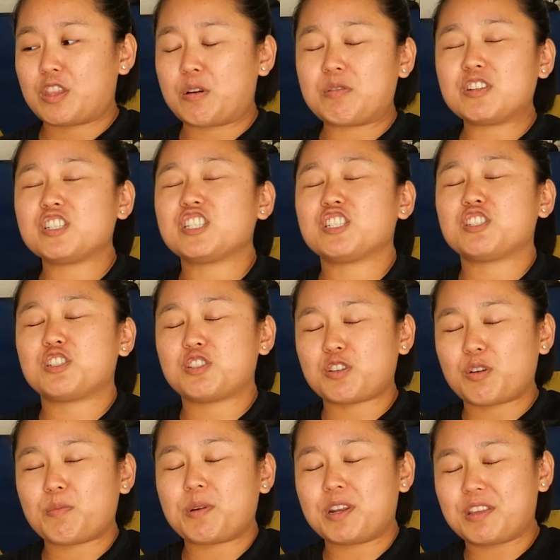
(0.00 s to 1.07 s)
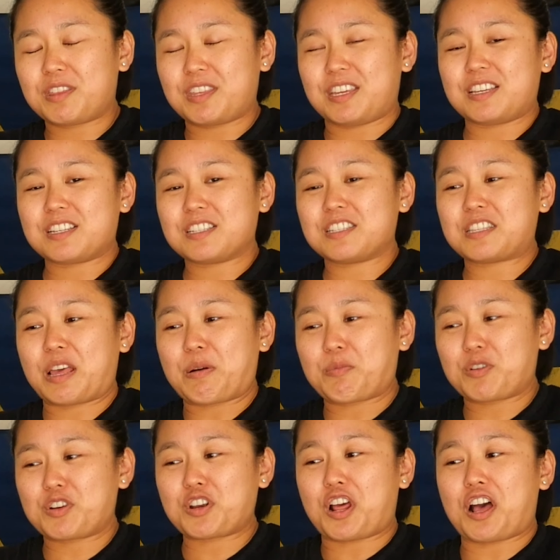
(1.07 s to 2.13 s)
there were just so many things that
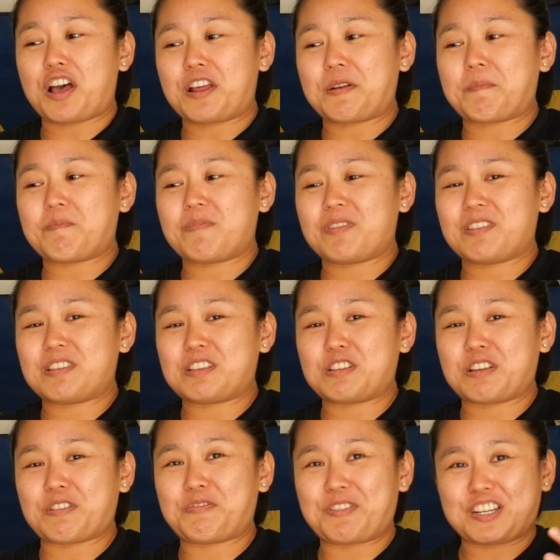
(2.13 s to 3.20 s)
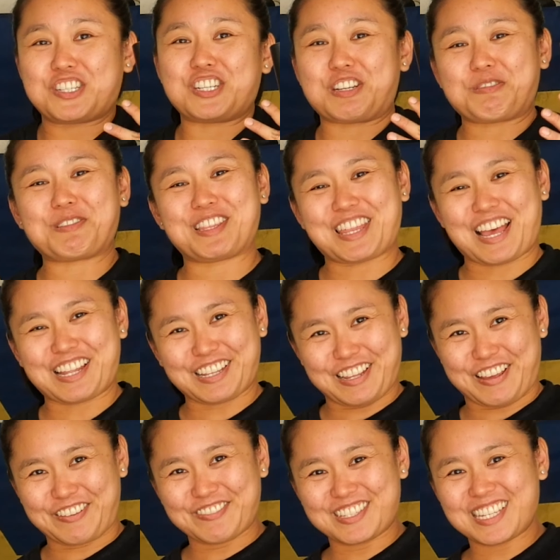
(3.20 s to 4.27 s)
were not efficient with that
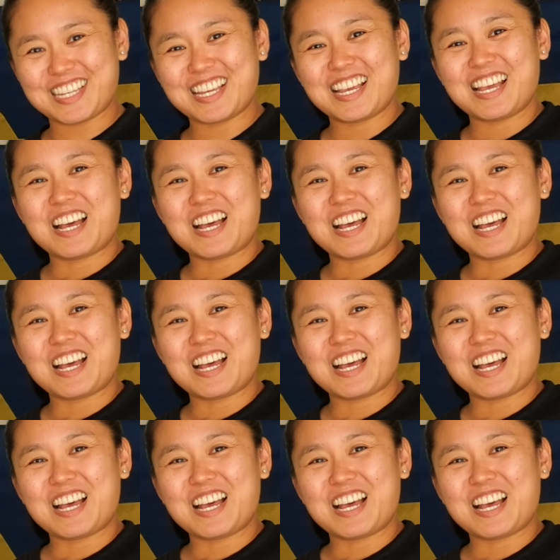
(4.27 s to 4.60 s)
lift